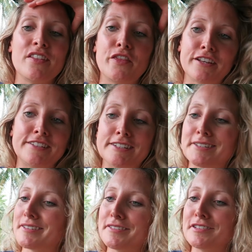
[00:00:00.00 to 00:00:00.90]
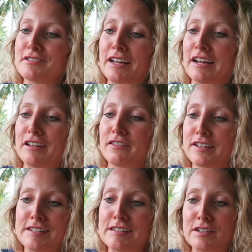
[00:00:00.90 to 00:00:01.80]
this is
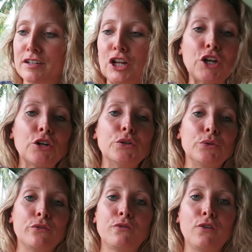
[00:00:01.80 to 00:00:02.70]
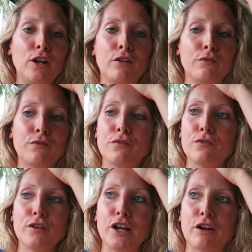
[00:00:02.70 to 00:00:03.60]
a lagoon full of,
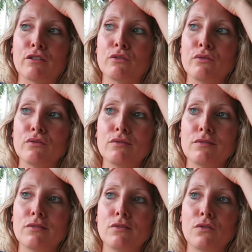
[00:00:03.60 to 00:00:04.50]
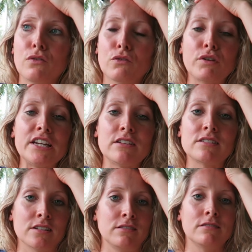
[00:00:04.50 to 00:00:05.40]
you know, three
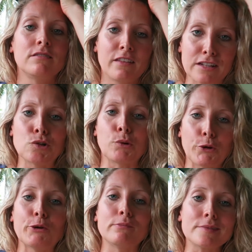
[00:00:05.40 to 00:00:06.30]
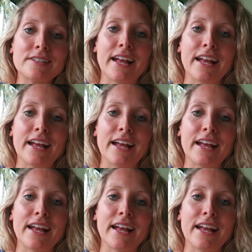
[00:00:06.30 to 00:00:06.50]
dozen Thistlegorms.